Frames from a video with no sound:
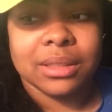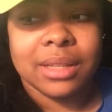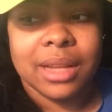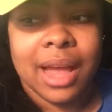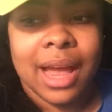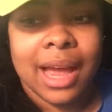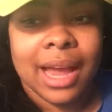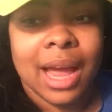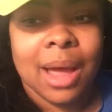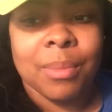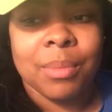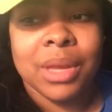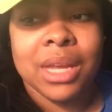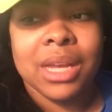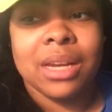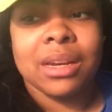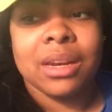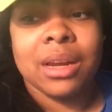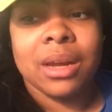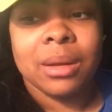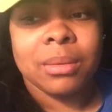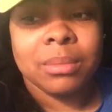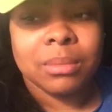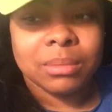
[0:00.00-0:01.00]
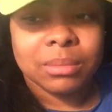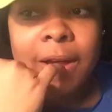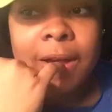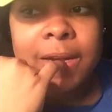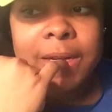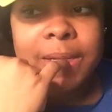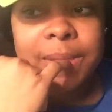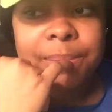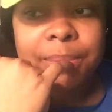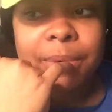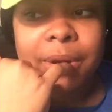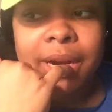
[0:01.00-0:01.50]
I got beaten up. All
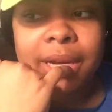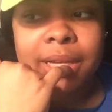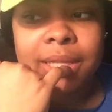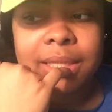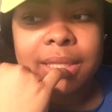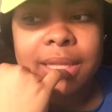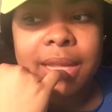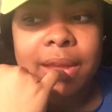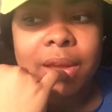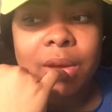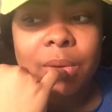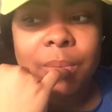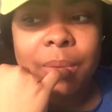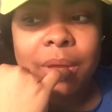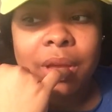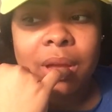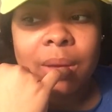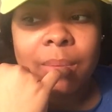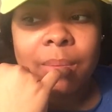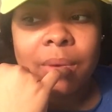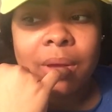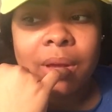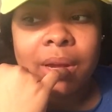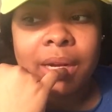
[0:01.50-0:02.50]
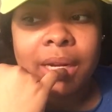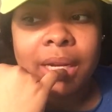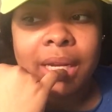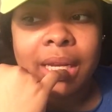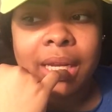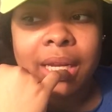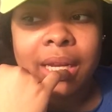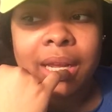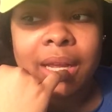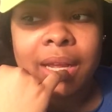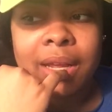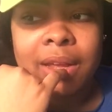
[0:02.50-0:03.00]
these pranks, they gonna pick up on
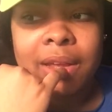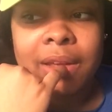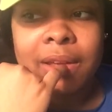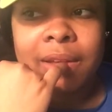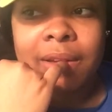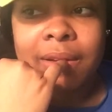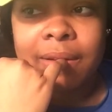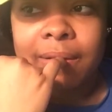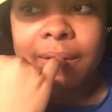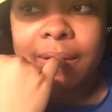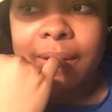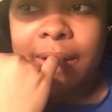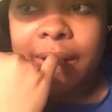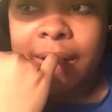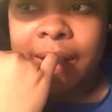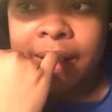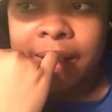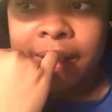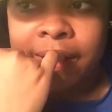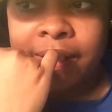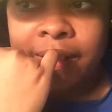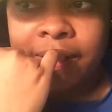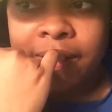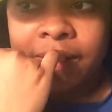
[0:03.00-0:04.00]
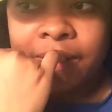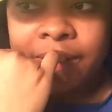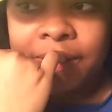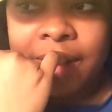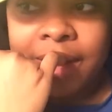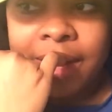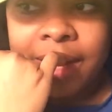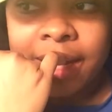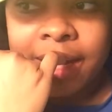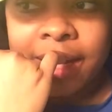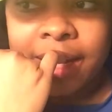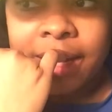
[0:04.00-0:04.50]
it and you'll
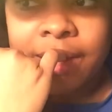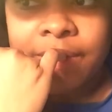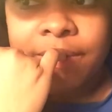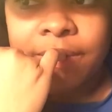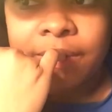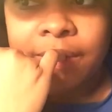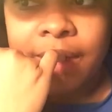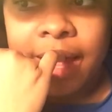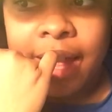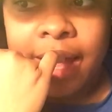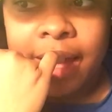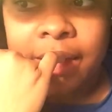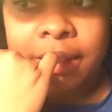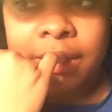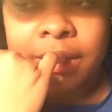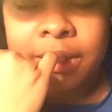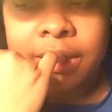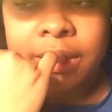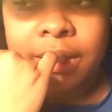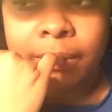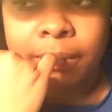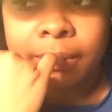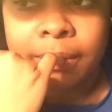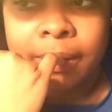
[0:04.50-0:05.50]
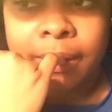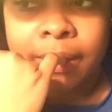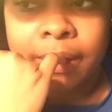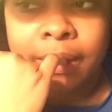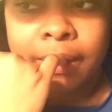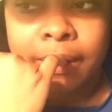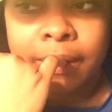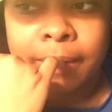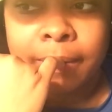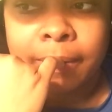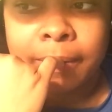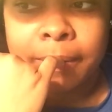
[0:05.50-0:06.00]
probably get flagged or
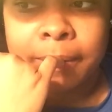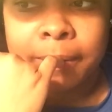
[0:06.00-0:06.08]
something.